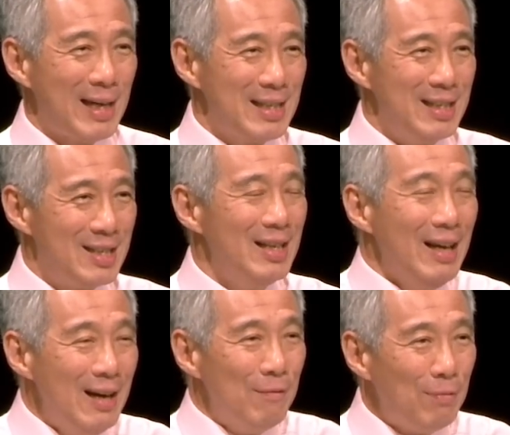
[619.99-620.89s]
Passage,
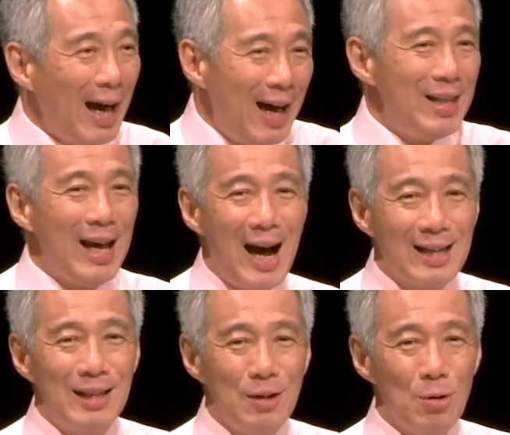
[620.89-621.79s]
via the
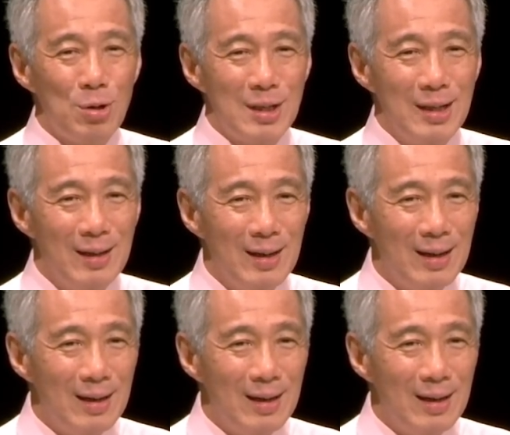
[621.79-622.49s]
Arctic Ocean,